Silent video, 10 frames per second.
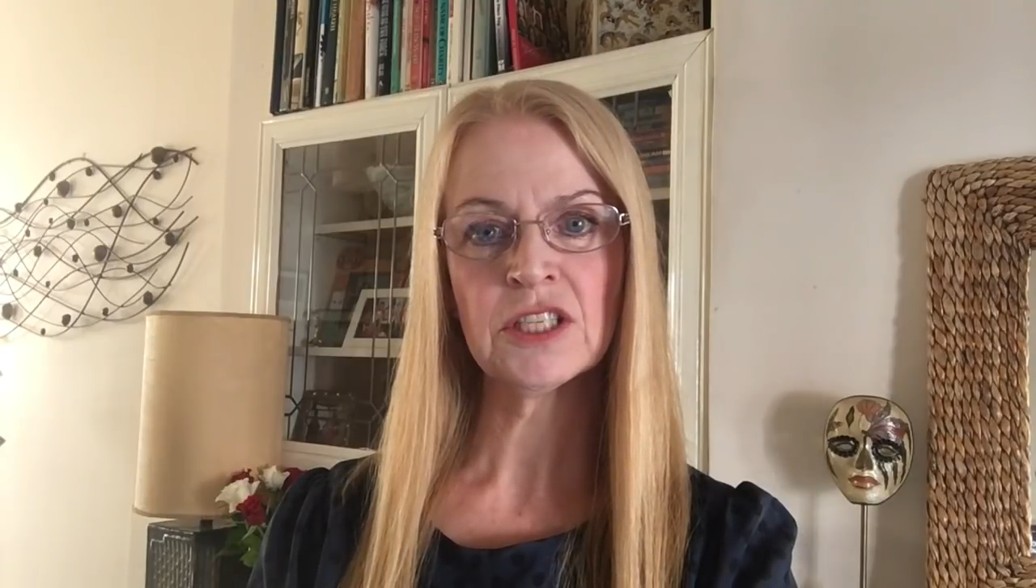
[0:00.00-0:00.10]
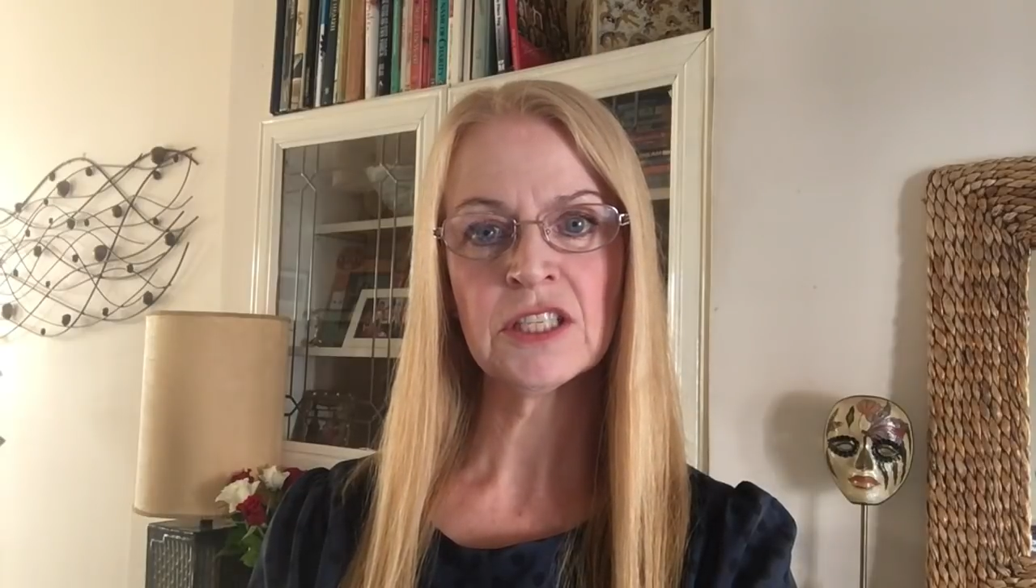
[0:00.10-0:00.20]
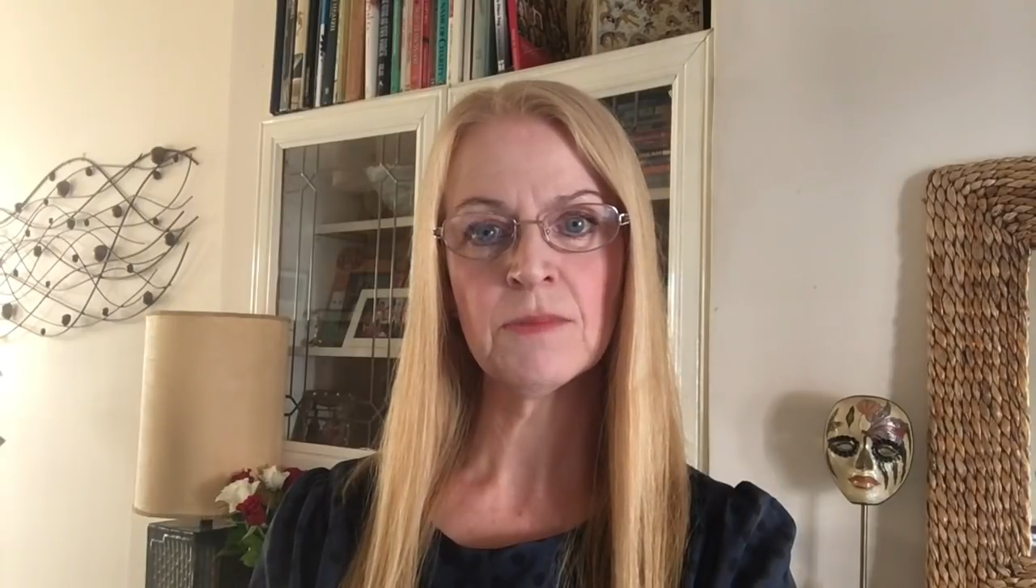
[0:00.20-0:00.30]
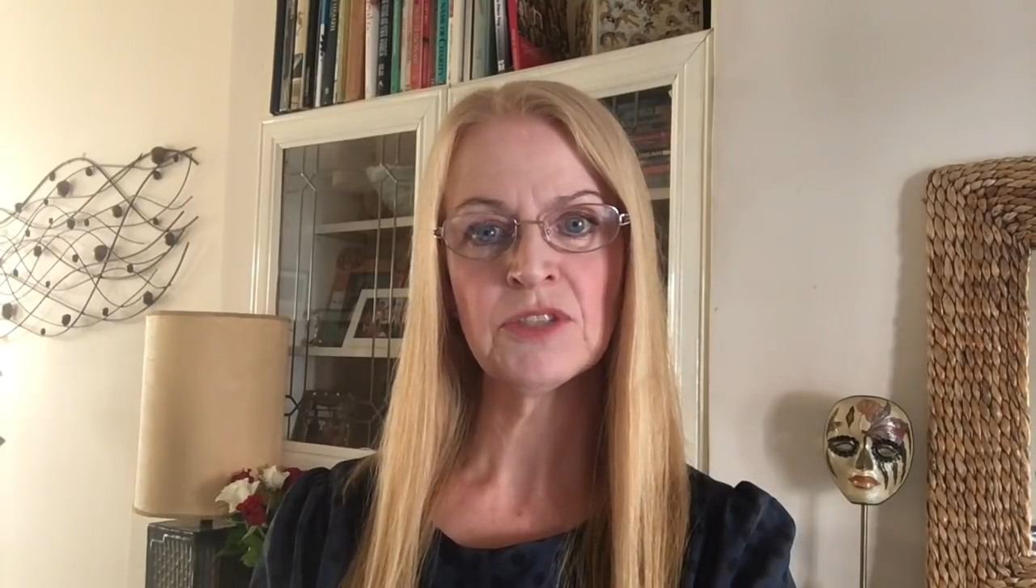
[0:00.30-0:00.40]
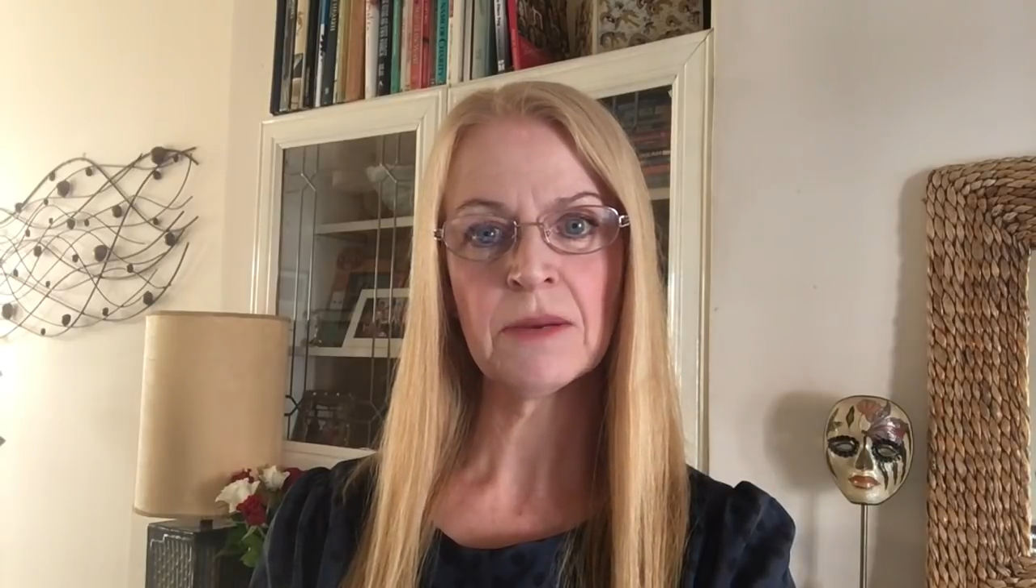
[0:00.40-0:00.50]
the
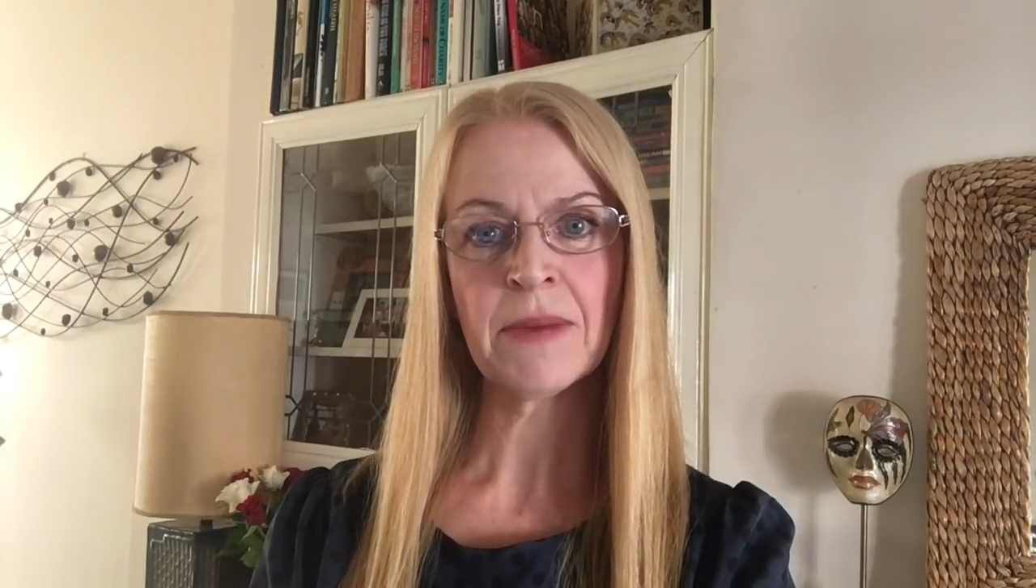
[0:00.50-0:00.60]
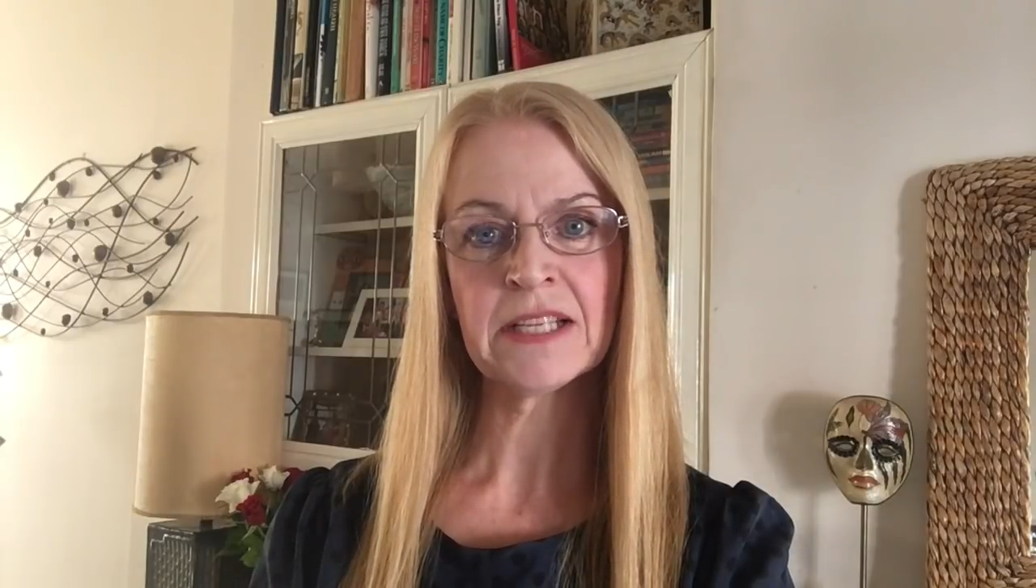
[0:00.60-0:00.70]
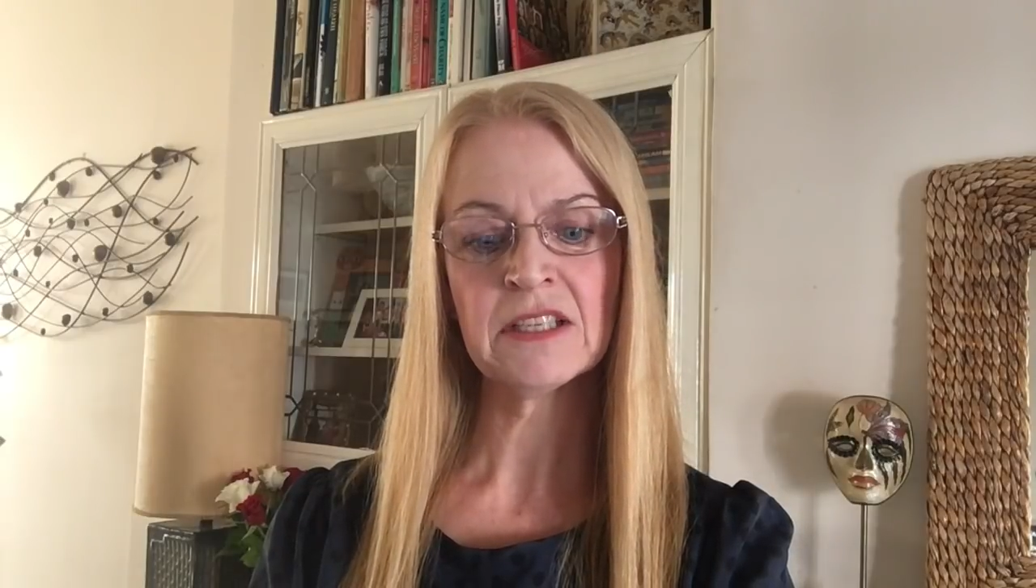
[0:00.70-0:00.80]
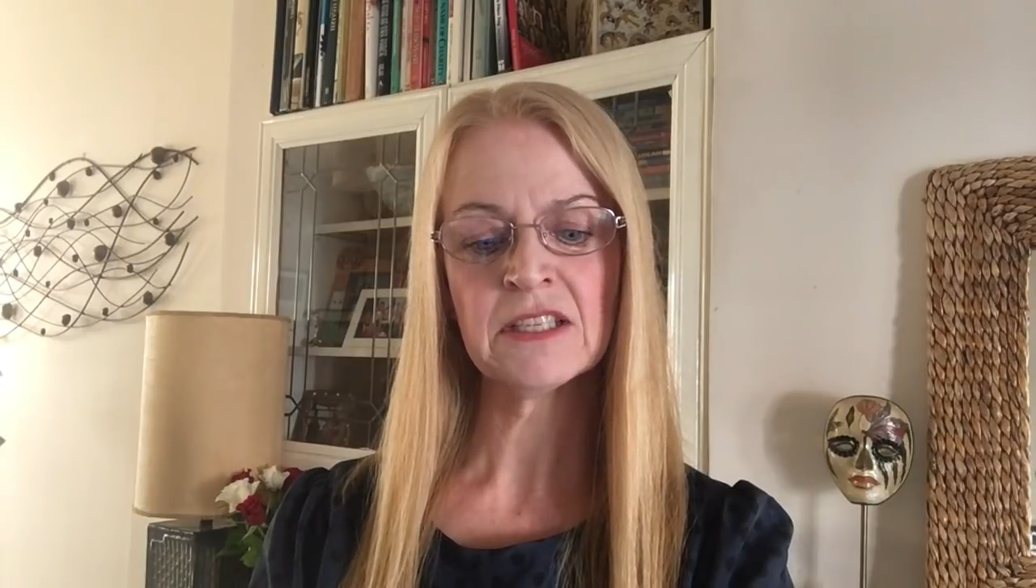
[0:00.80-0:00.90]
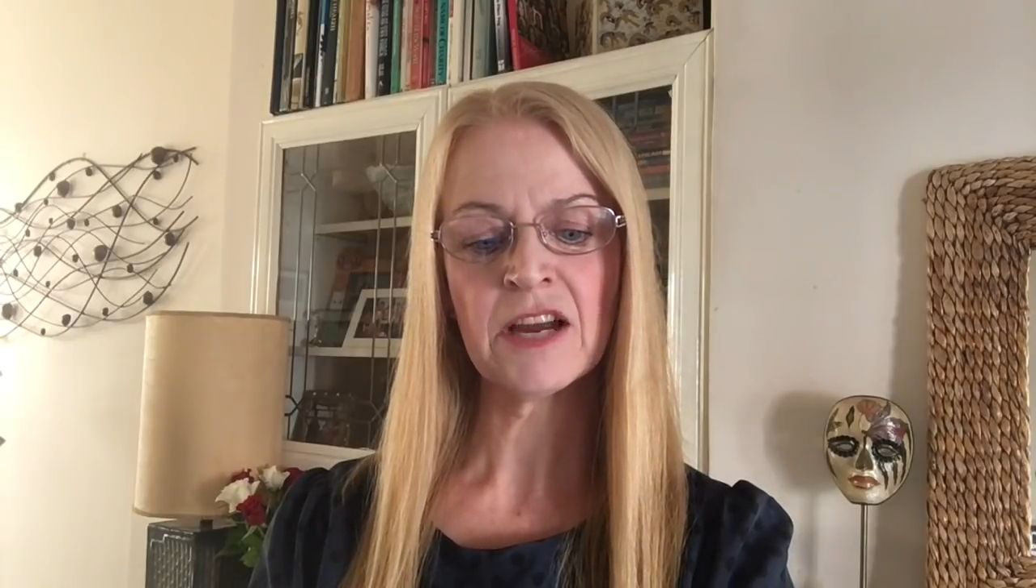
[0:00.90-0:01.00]
subject
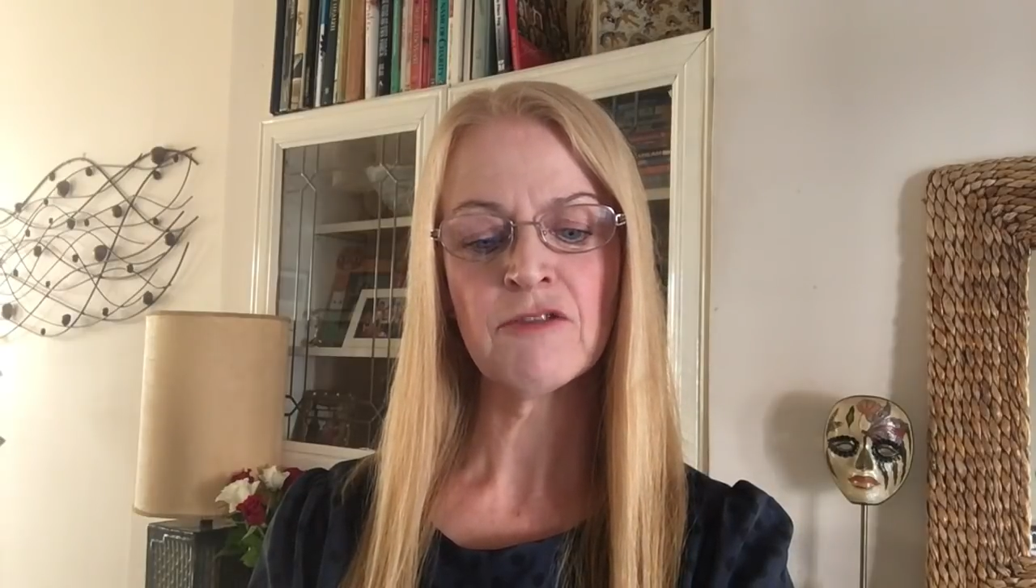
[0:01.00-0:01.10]
matters